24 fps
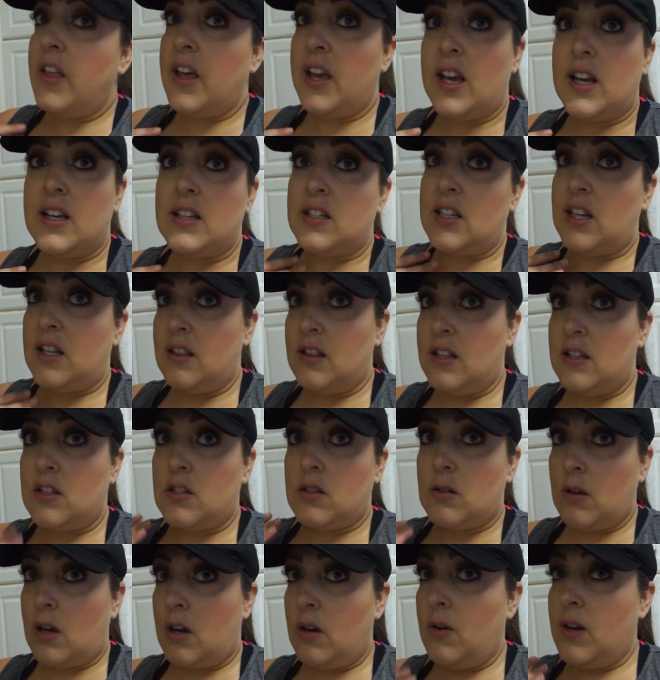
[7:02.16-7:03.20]
Like I said, this
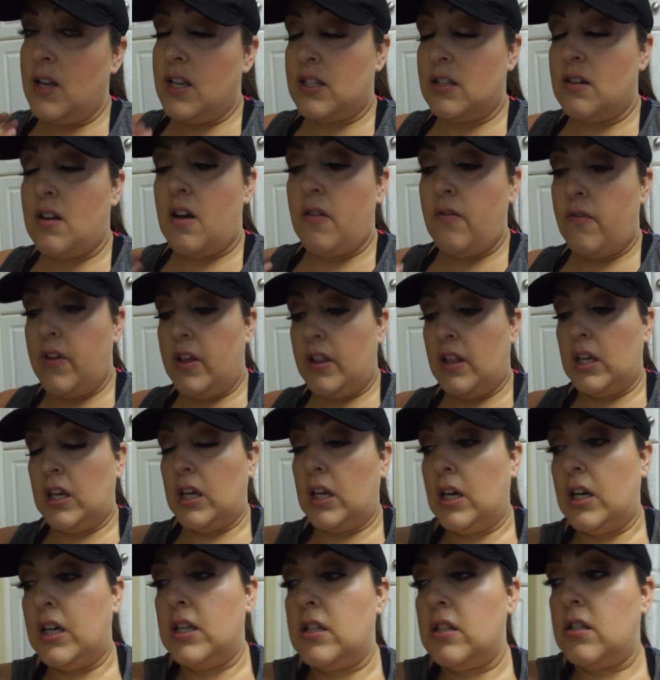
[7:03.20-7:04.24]
throat is not feeling
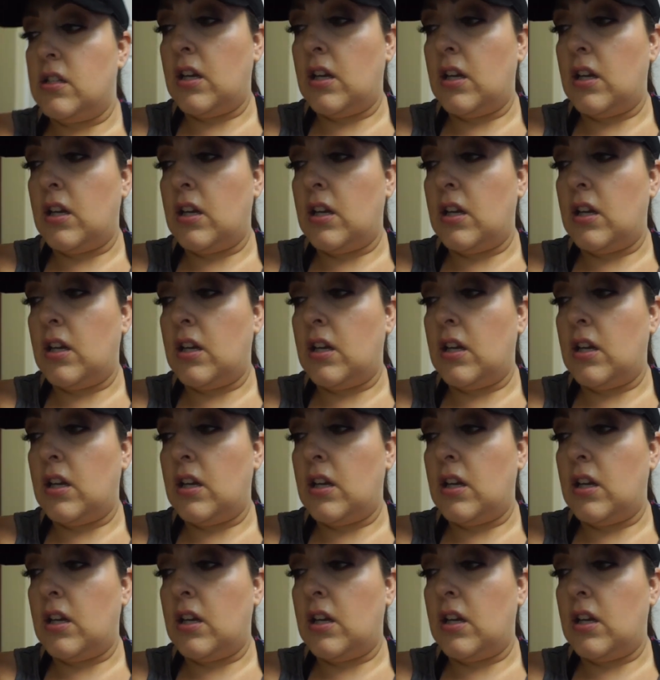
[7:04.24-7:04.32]
good.